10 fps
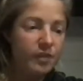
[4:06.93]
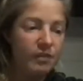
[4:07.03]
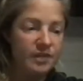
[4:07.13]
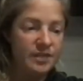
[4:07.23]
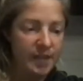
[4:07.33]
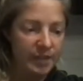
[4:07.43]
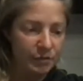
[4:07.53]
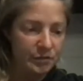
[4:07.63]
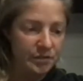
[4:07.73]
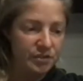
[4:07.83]
This guy
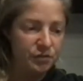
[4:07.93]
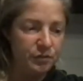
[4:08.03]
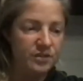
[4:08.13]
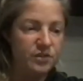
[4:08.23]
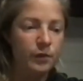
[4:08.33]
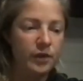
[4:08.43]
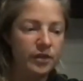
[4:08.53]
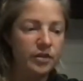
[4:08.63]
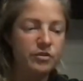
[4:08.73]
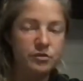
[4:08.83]
goes into it. So what can
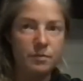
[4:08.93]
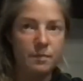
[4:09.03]
you do to